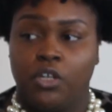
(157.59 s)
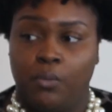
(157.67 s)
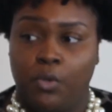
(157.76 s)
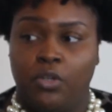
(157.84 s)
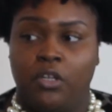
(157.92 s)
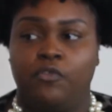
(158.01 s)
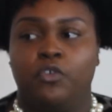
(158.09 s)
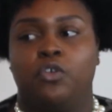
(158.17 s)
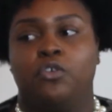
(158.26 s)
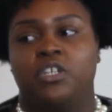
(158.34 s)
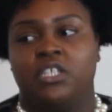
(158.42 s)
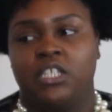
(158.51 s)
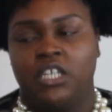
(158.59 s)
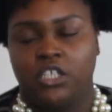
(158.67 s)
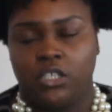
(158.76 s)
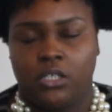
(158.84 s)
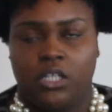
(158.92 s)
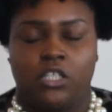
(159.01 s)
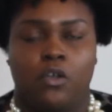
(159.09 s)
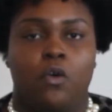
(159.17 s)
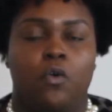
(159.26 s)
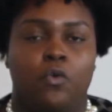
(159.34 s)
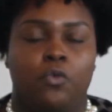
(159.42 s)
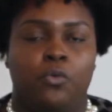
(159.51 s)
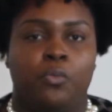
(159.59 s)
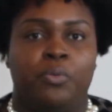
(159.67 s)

community, for the organization as a whole,